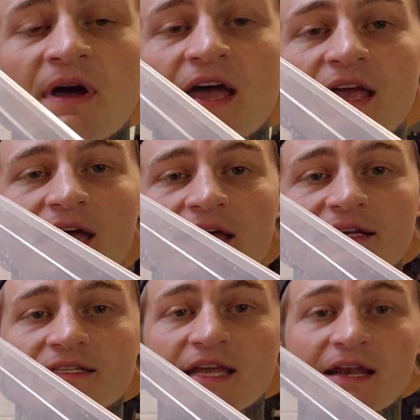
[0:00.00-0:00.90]
my
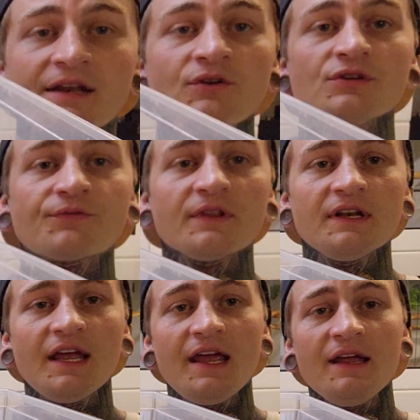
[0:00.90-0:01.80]
exciting news for the
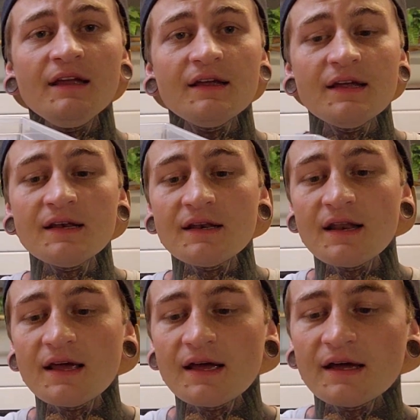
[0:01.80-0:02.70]
day, and
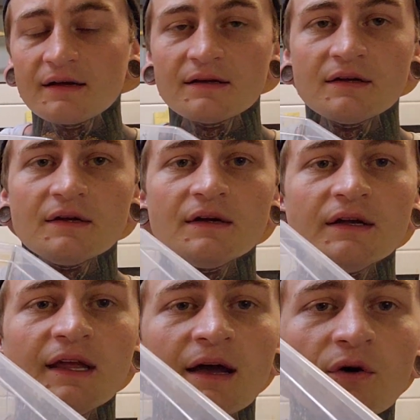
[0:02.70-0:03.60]

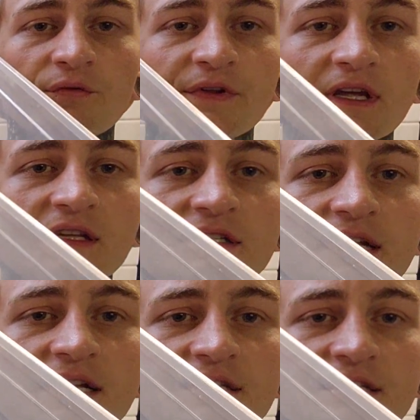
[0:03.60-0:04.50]
yeah, hopefully get these
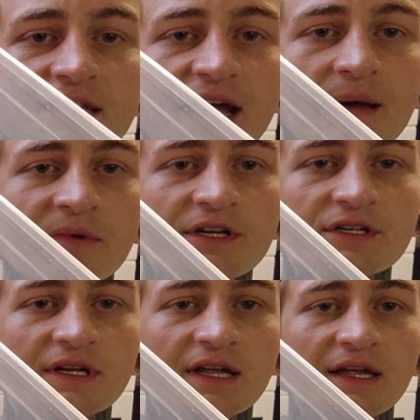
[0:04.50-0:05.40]
guys
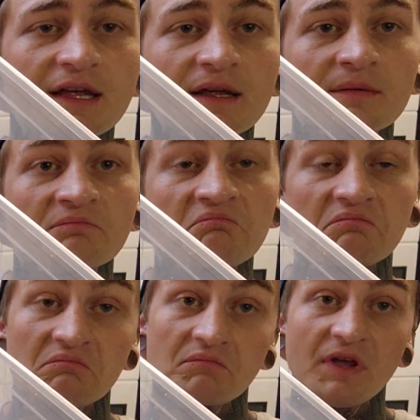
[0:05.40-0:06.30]
established and
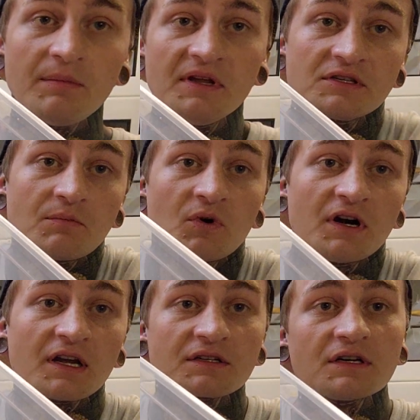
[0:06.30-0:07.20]
maybe get some more
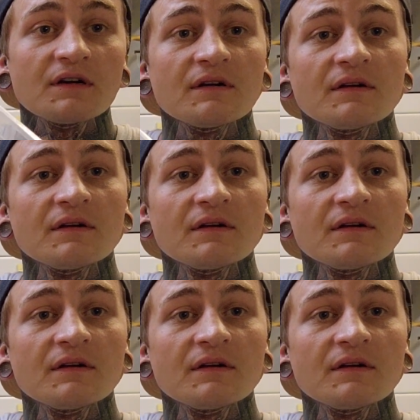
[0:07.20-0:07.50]
next year.